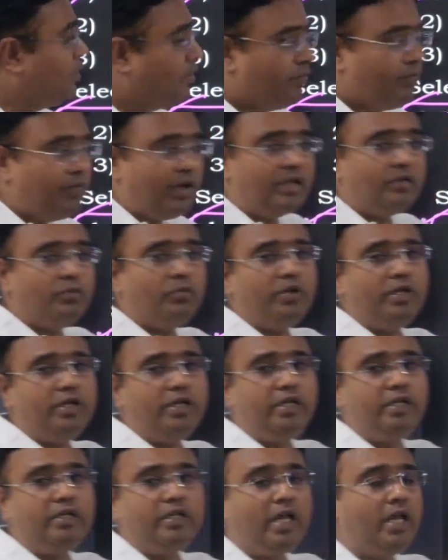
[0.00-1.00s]
when we
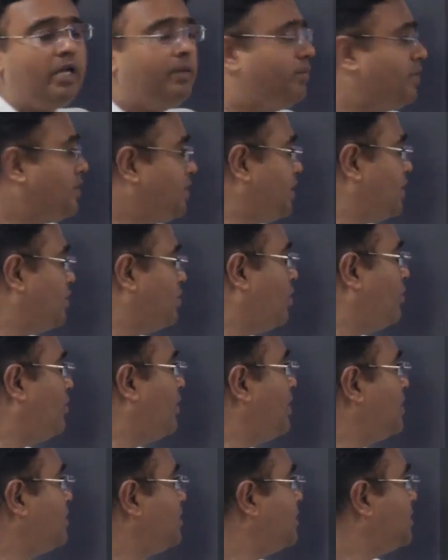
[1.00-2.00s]
did the LPG
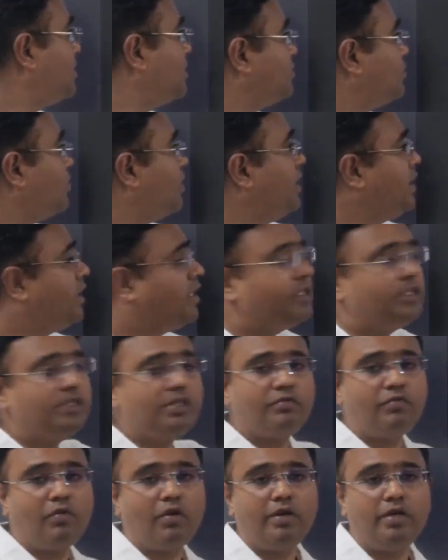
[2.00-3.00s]
globalization. So increasing
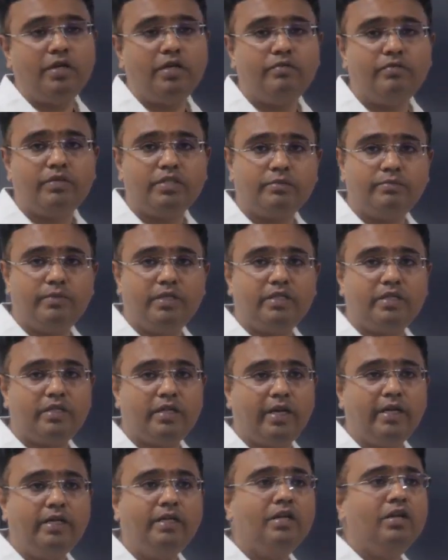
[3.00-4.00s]
the foreign investment,
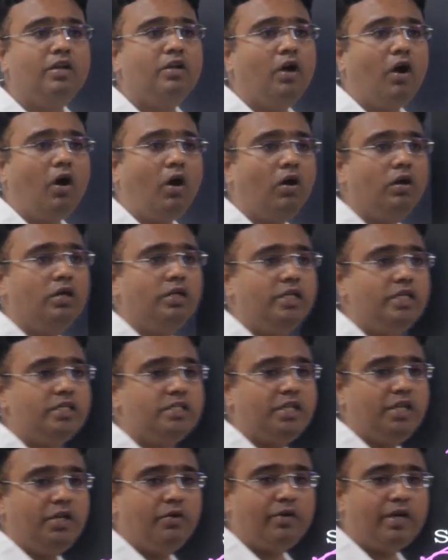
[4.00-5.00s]
right? All
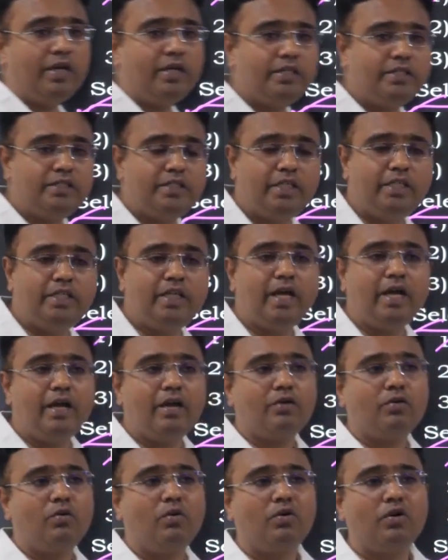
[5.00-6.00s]
these you can see
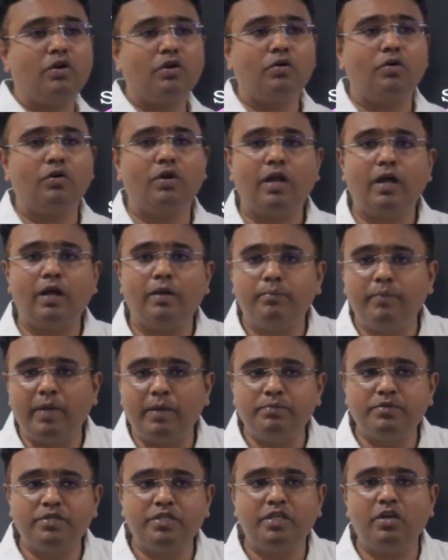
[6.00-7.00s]
the Coca-Cola,
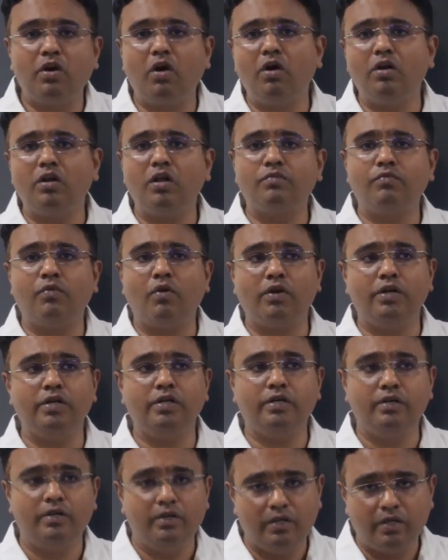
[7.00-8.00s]
Pepsi, all are
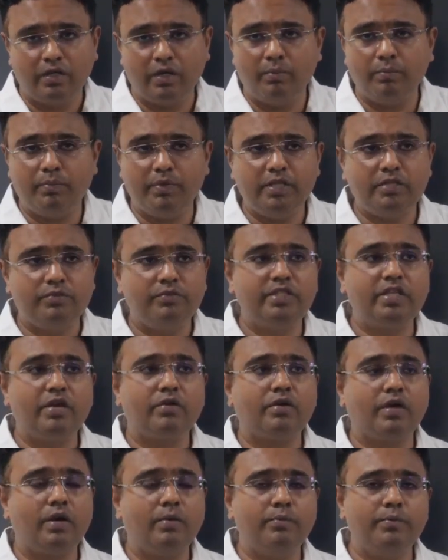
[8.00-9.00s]
foreign companies which
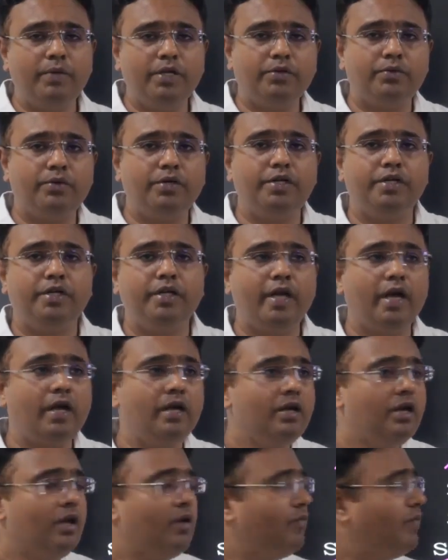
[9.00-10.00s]
have come into India
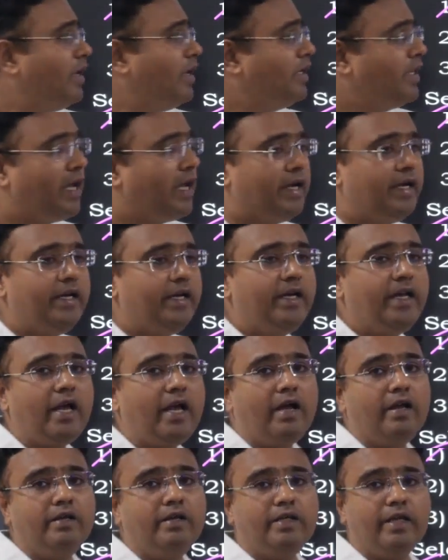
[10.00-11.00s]
when the
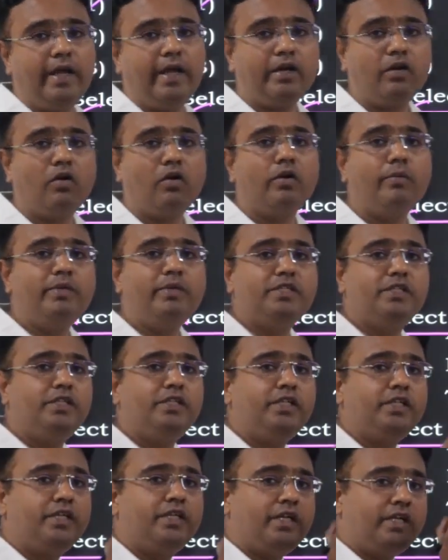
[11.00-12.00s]
Indian economy is
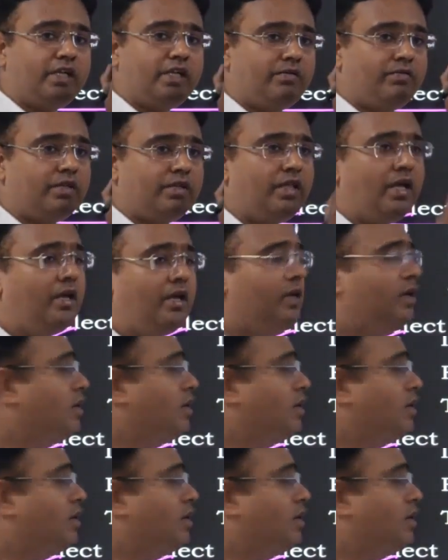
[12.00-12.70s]
integrated with the